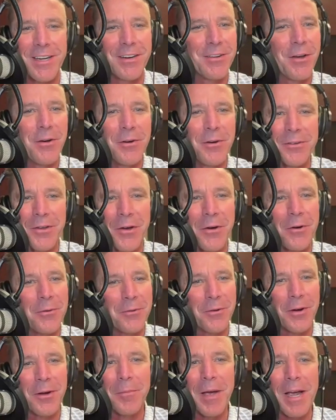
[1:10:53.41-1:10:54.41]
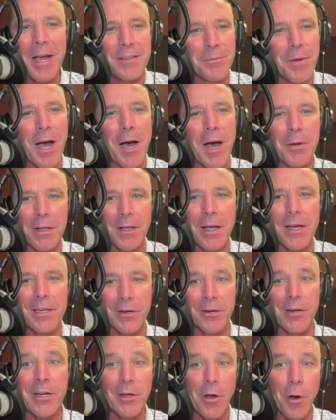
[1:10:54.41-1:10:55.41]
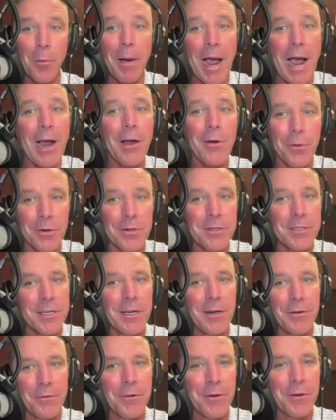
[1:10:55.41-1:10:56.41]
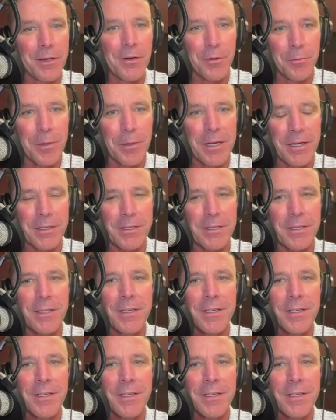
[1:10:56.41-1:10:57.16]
Don't run back to mama. Like, you're going to go backwards here for a little bit.